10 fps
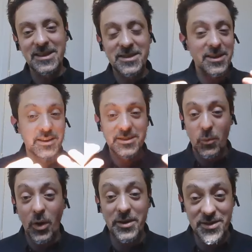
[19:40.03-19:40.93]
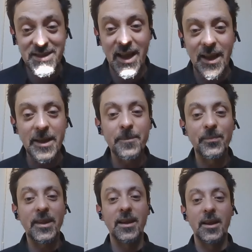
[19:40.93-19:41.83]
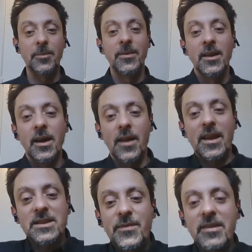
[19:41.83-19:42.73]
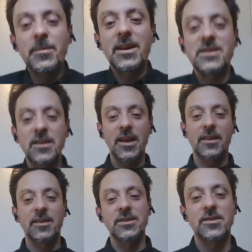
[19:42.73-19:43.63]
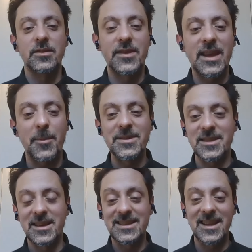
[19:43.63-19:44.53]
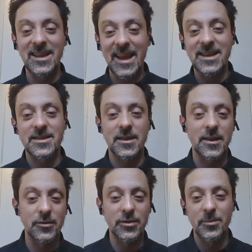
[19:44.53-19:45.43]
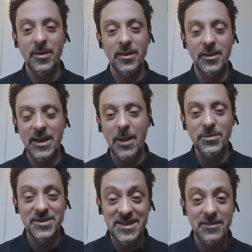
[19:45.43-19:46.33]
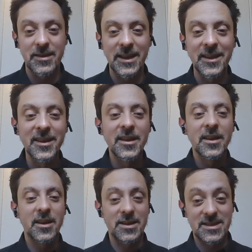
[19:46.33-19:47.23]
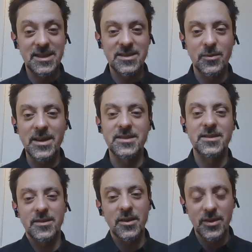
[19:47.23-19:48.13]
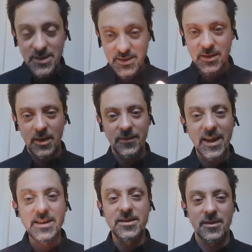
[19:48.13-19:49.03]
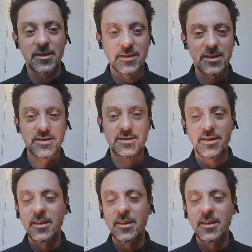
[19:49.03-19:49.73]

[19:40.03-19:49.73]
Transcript: to what you say? And that's very much like the sort of the Amazon Alexa or the Apple Siri kind of situation. This kind of agent that is